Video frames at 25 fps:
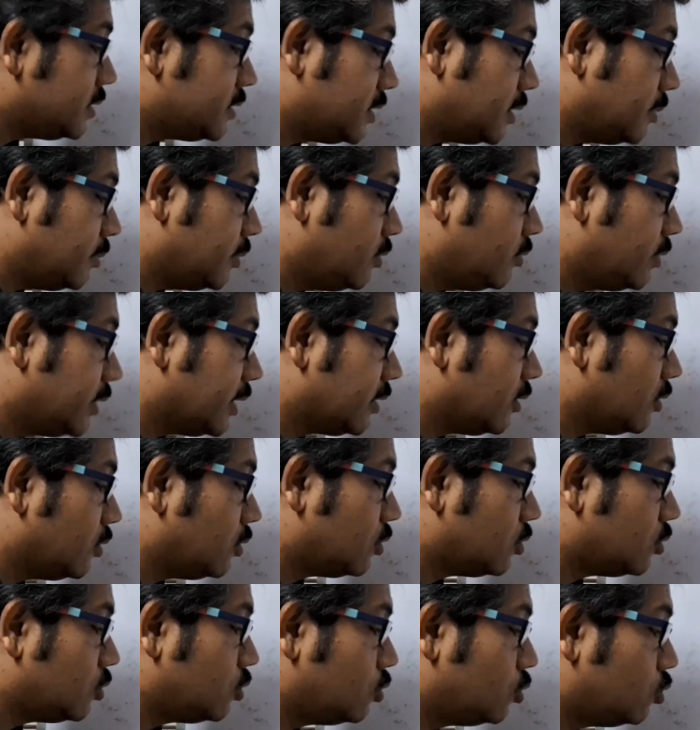distributed
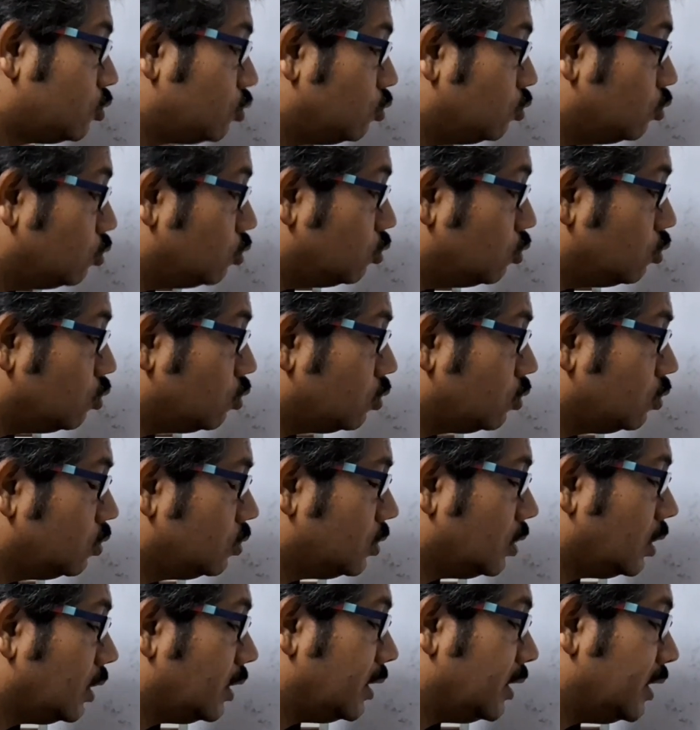load 2
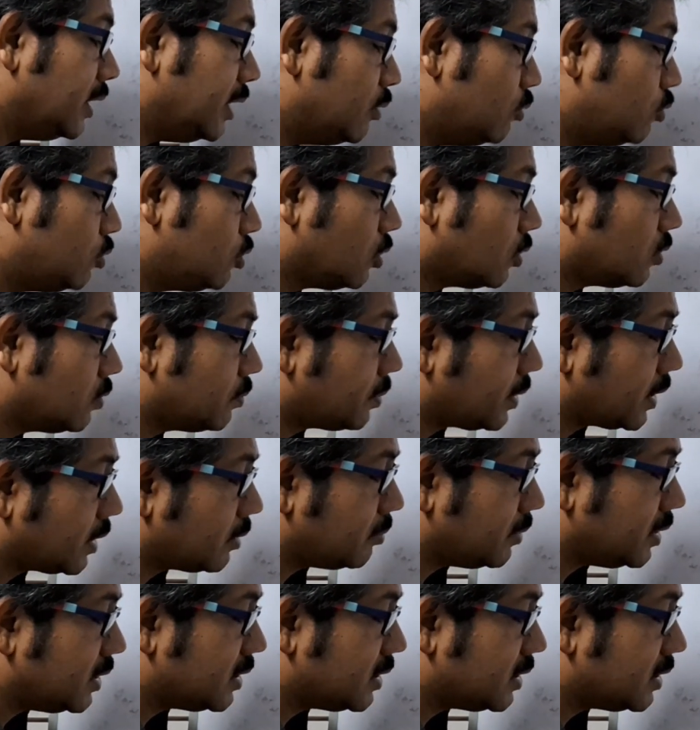Newton per